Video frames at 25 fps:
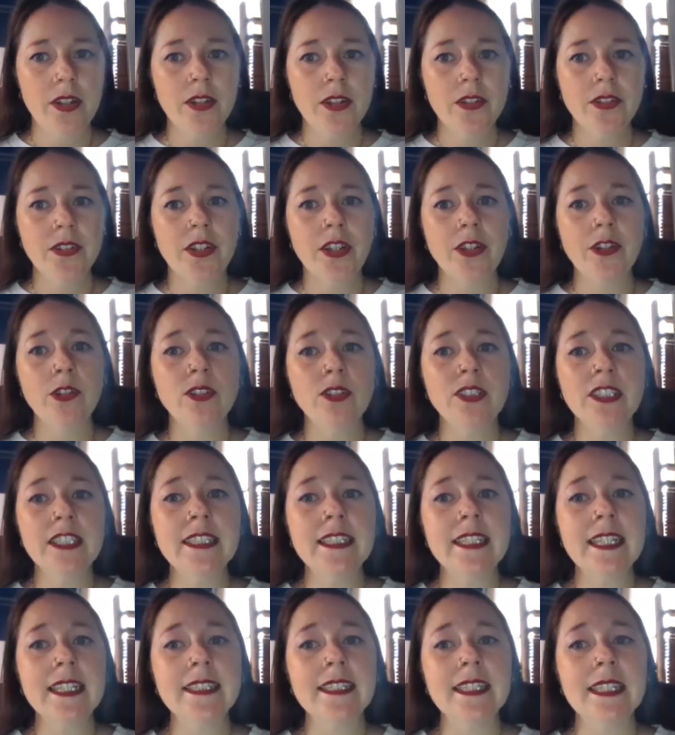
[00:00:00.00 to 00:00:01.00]
So your
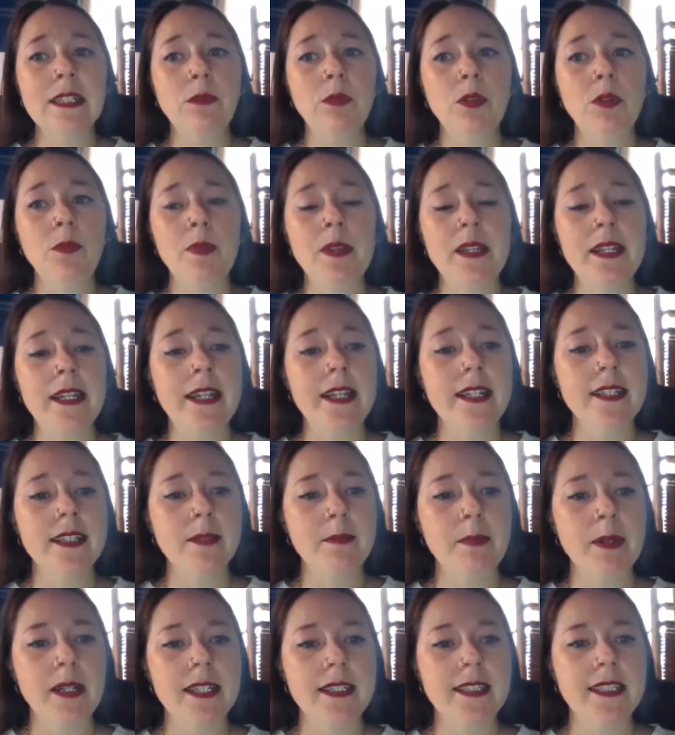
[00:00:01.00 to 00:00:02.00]
GCSE will be
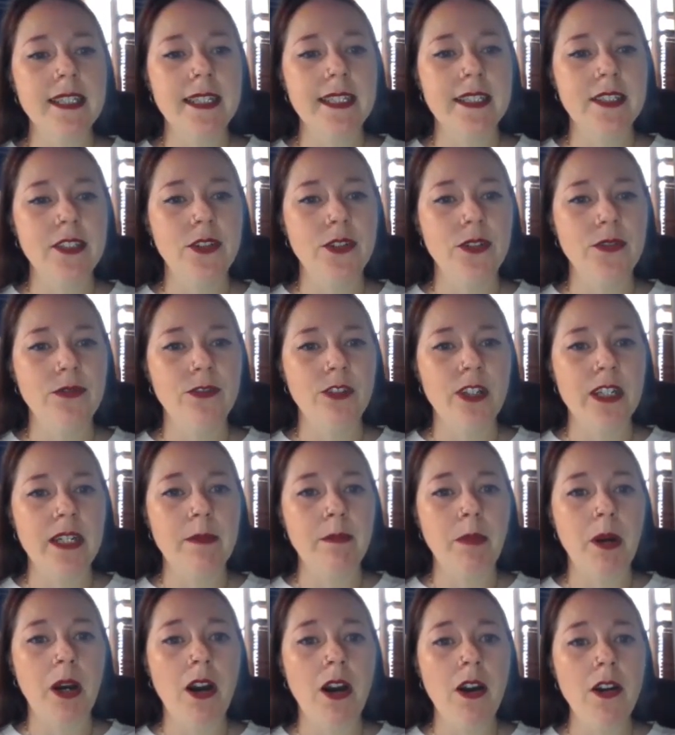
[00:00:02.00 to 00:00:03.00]
split into 3
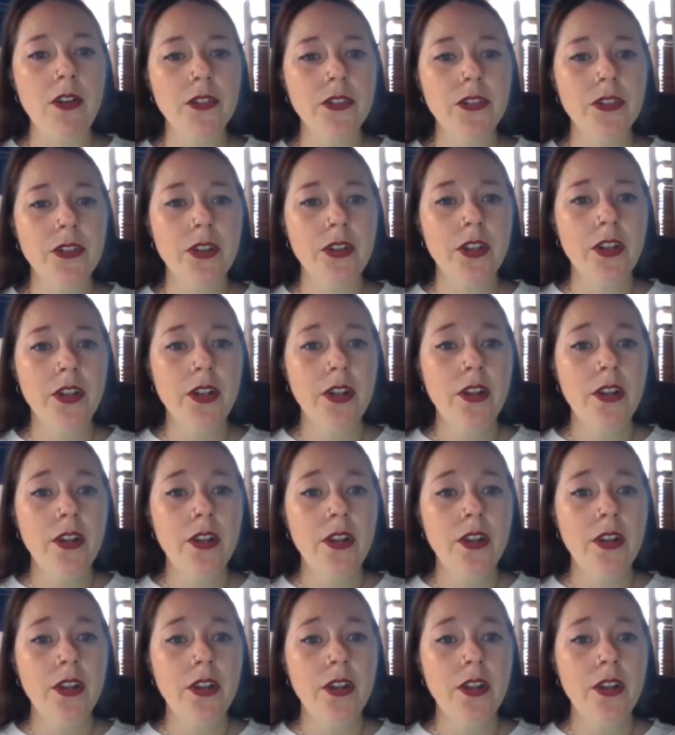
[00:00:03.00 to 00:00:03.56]
parts.